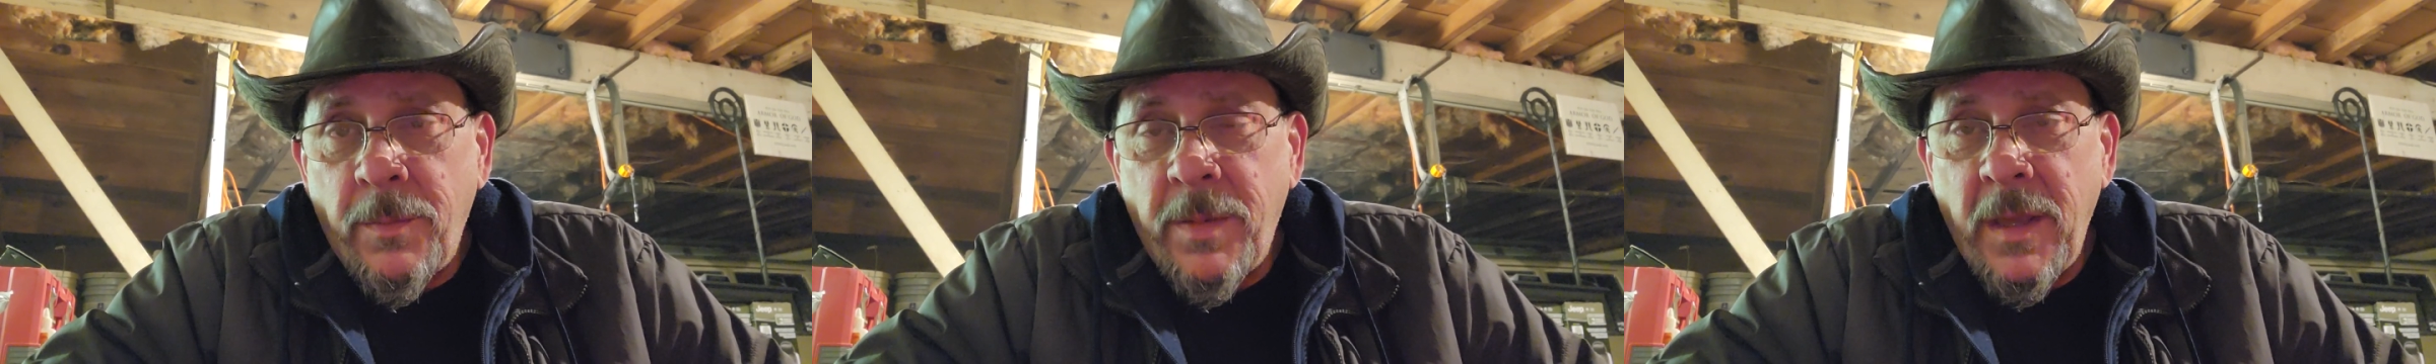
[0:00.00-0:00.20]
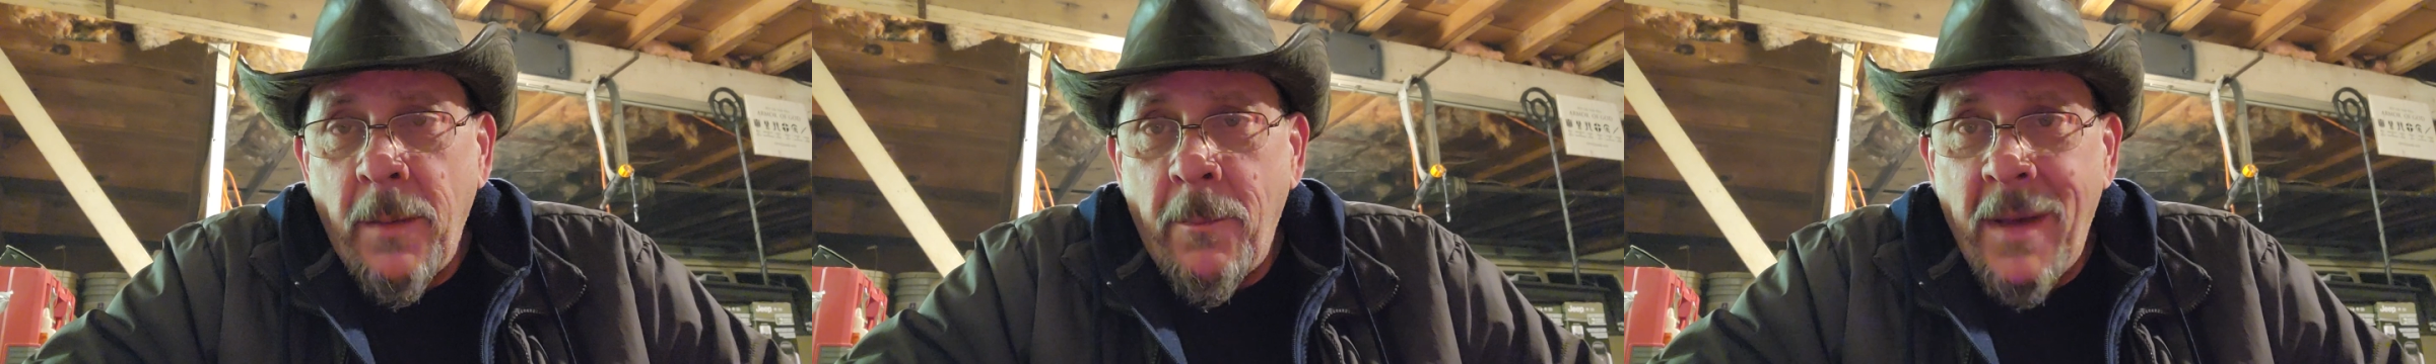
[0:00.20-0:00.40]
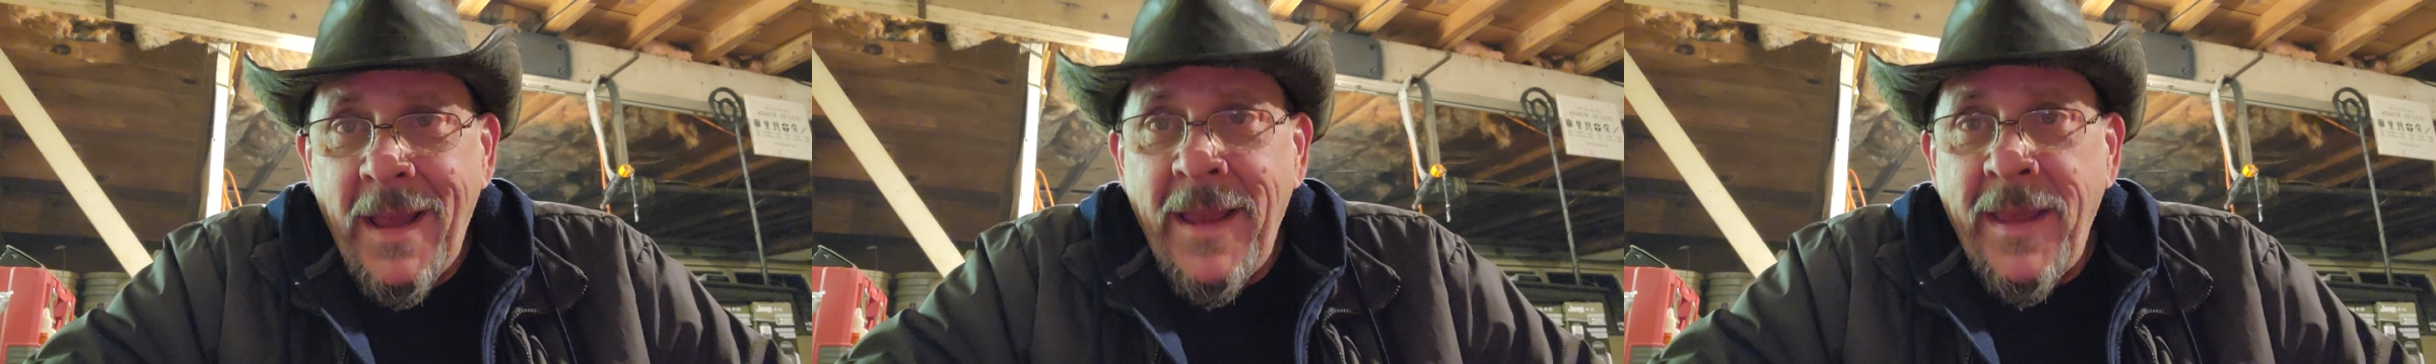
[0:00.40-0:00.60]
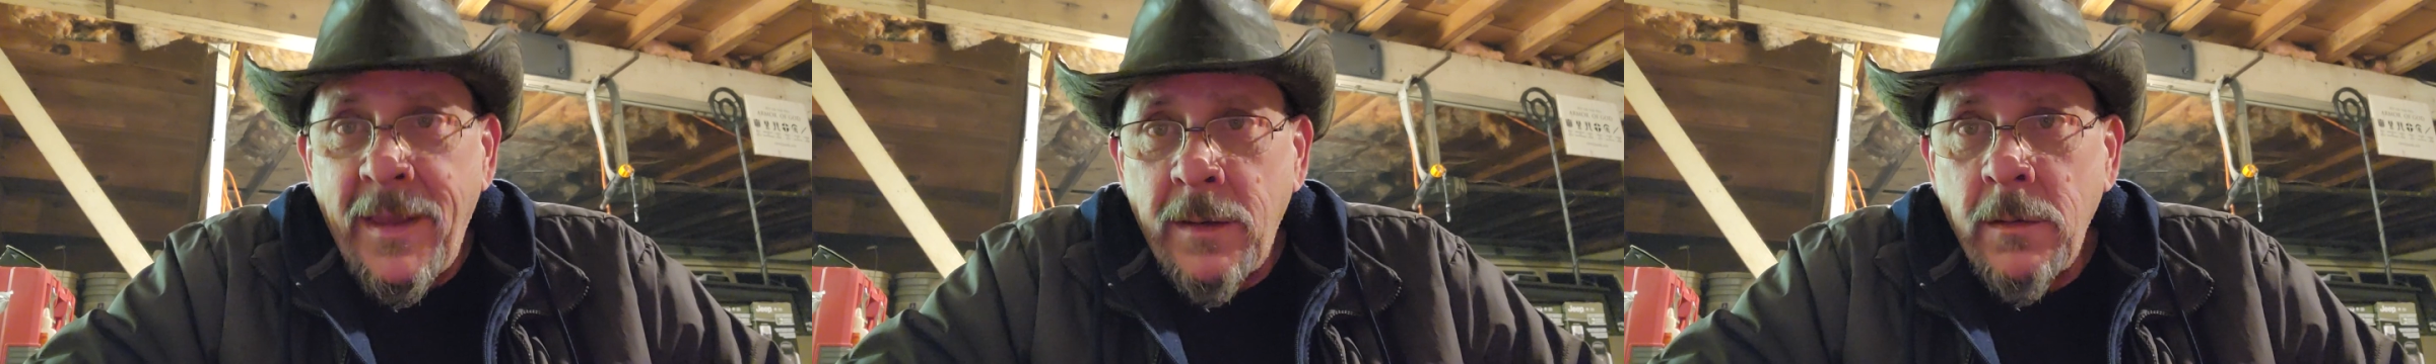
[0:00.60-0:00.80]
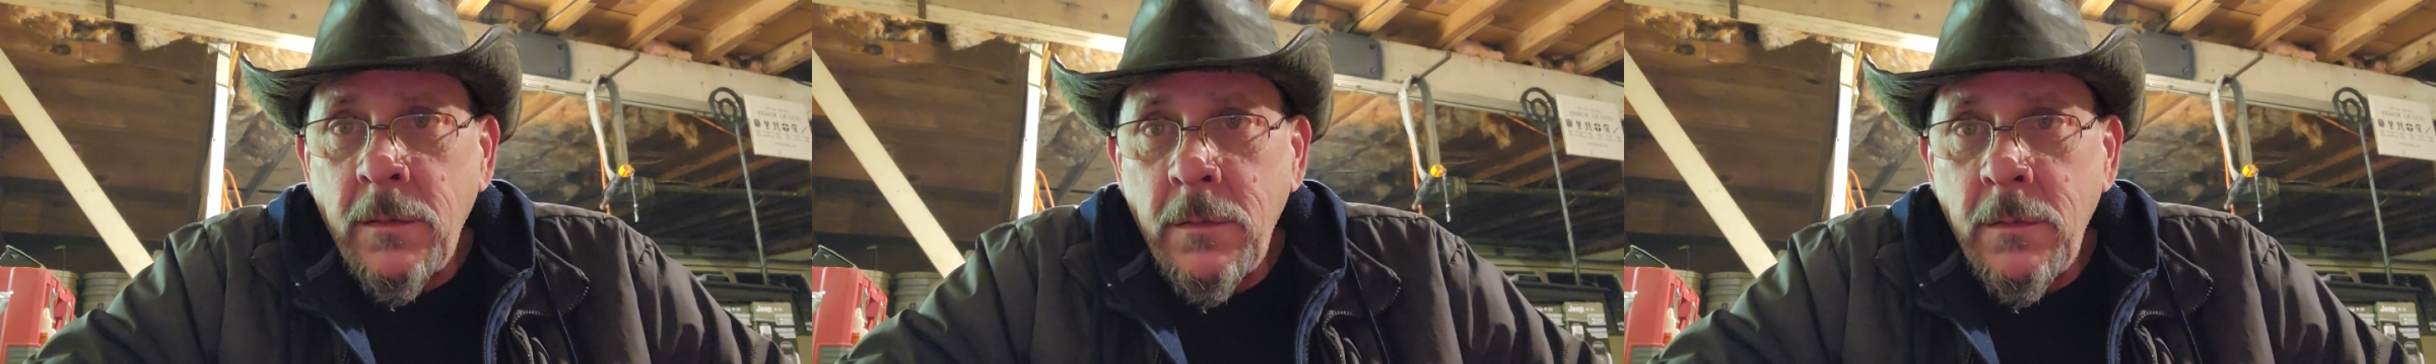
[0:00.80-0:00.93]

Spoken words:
be a man?